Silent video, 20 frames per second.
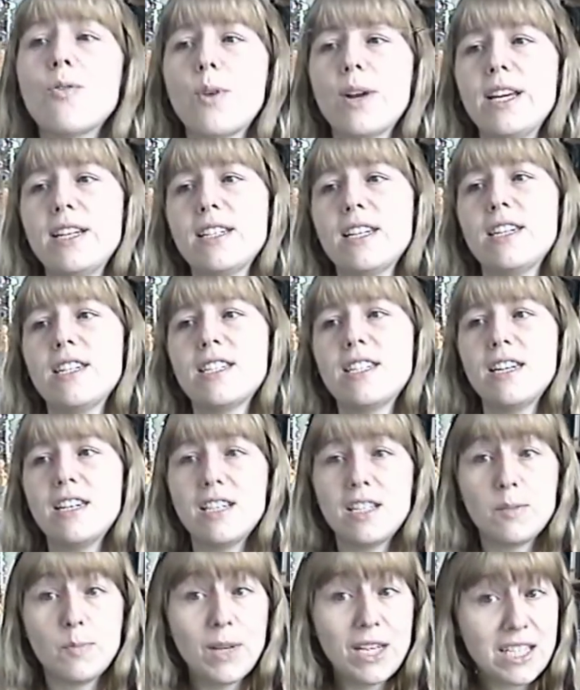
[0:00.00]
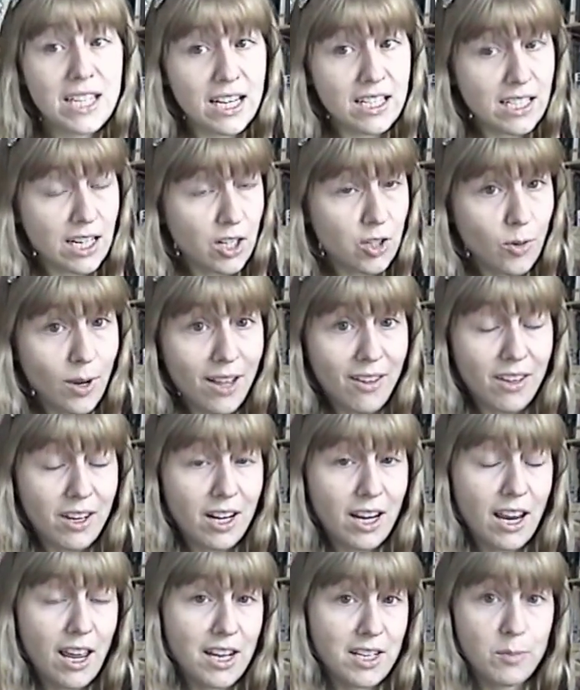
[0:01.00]
reasons to dismiss
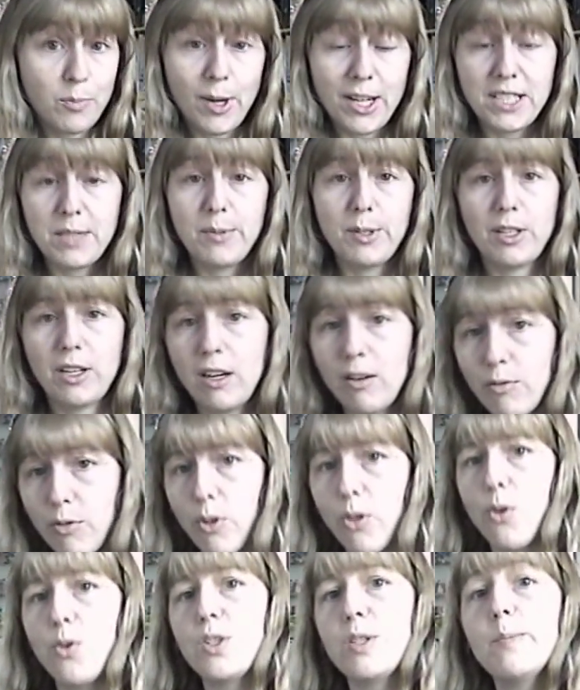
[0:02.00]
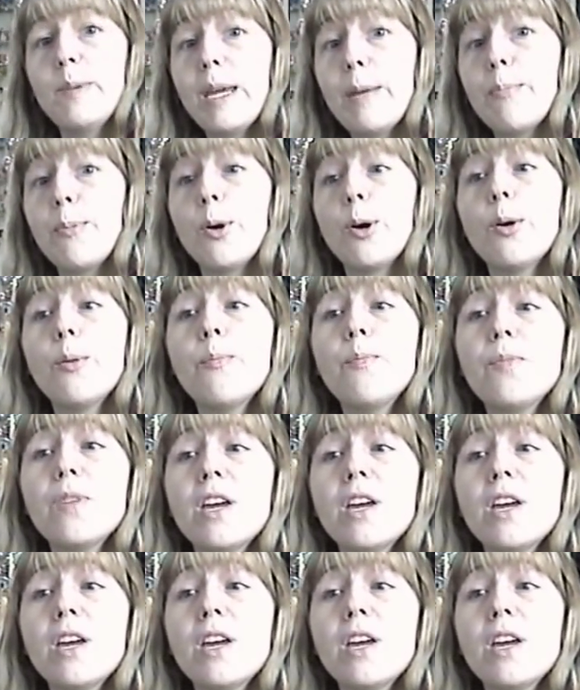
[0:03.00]
asexuality as a possibility for those people.